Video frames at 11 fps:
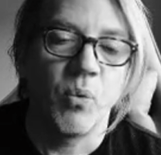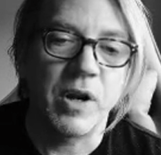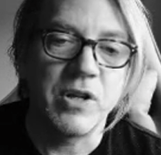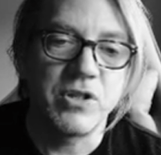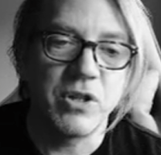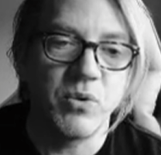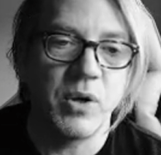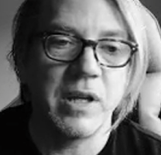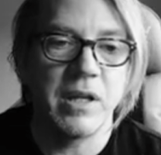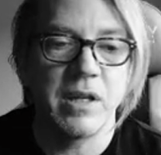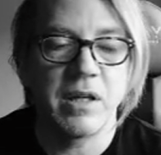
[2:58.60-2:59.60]
What I
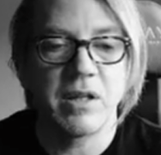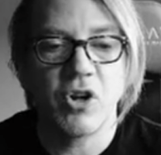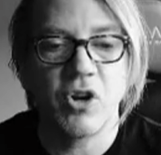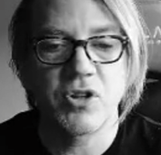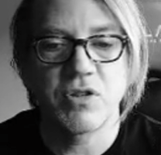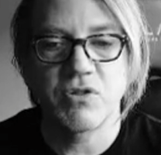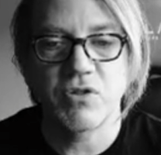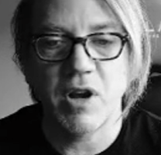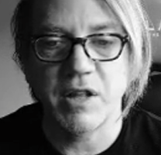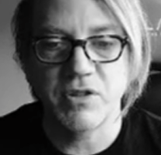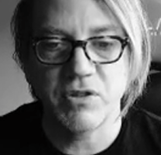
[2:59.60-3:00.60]
do in Curse of
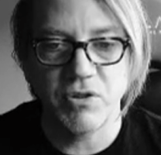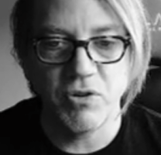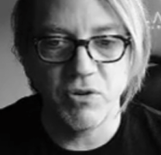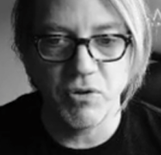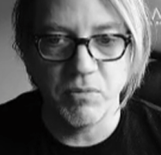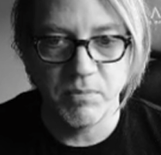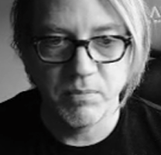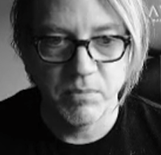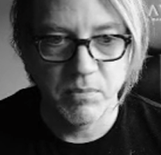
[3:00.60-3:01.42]
Strahd's Tomb